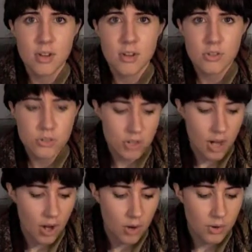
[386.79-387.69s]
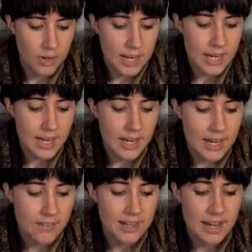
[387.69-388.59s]
So,
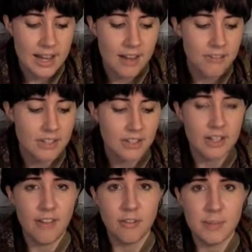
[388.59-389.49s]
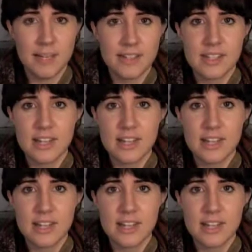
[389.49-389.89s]
even if their governments,